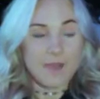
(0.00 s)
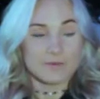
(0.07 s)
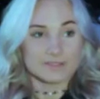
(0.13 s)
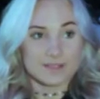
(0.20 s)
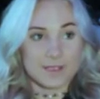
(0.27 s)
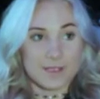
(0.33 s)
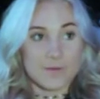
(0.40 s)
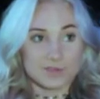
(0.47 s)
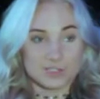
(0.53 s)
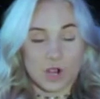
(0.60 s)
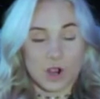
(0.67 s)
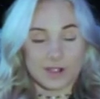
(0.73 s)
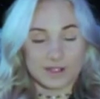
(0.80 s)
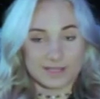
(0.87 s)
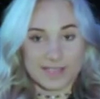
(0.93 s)
it
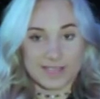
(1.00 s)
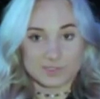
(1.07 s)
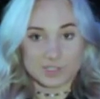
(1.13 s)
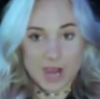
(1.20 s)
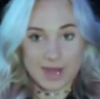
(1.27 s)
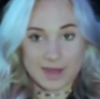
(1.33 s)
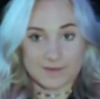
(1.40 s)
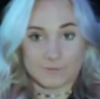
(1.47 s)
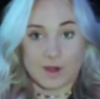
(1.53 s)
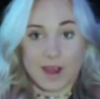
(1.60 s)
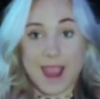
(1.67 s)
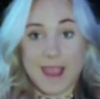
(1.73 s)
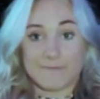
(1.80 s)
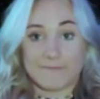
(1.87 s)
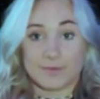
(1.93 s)
was hard to keep track of
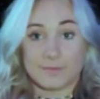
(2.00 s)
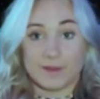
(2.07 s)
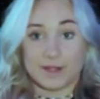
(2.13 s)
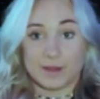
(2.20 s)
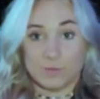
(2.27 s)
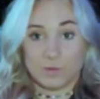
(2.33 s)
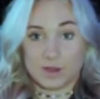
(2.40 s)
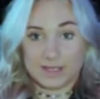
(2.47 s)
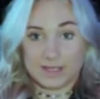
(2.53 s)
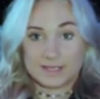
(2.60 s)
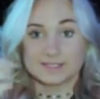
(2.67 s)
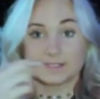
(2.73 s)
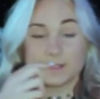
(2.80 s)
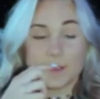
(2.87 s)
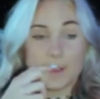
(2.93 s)
where everybody
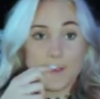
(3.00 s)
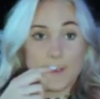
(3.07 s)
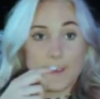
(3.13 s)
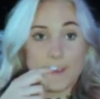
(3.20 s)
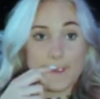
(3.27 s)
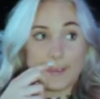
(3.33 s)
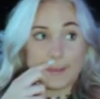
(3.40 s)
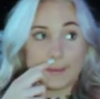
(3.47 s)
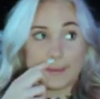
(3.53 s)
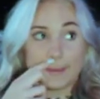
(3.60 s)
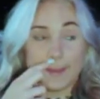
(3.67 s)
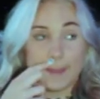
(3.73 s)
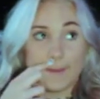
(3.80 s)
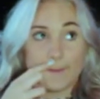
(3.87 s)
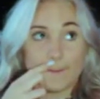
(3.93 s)
was.
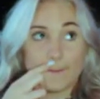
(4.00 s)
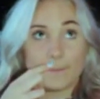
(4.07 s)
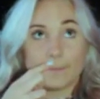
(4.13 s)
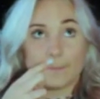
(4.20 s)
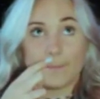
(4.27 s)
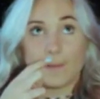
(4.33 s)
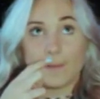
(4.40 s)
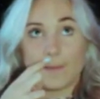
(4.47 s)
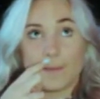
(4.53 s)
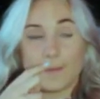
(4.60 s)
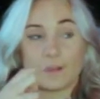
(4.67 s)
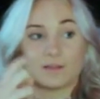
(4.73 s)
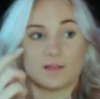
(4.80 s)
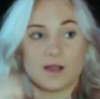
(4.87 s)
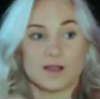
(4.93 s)
So,
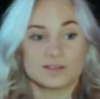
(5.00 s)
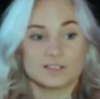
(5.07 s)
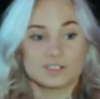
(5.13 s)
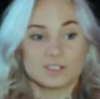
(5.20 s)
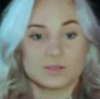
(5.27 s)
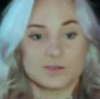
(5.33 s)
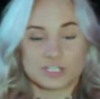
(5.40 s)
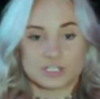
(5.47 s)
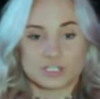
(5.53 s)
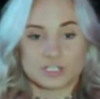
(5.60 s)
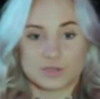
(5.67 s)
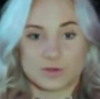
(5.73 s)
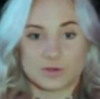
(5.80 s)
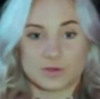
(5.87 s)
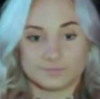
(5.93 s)
long story
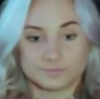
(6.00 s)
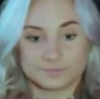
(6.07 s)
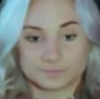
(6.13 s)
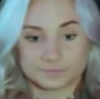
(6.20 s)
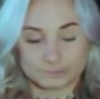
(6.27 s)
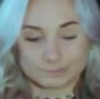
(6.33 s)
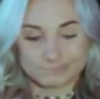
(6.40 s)
short,